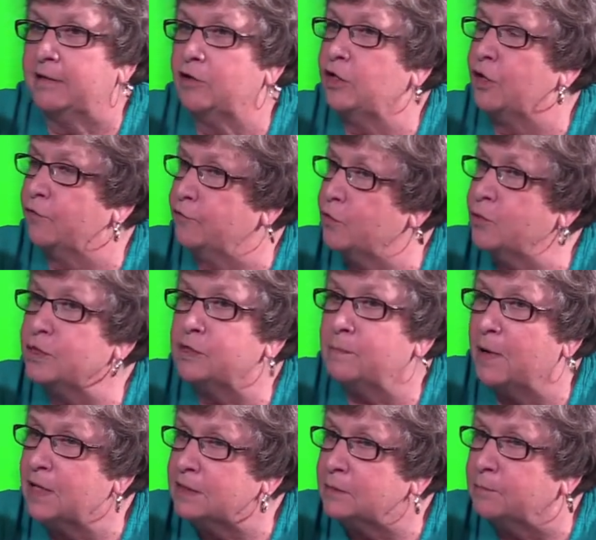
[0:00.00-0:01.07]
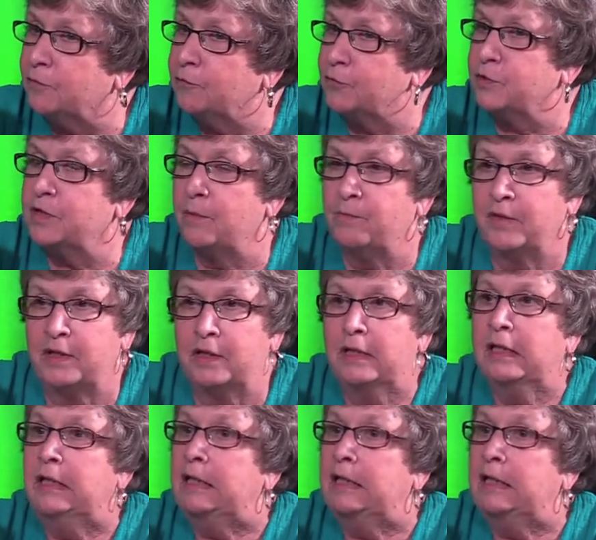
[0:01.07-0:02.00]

if you're responsible for something,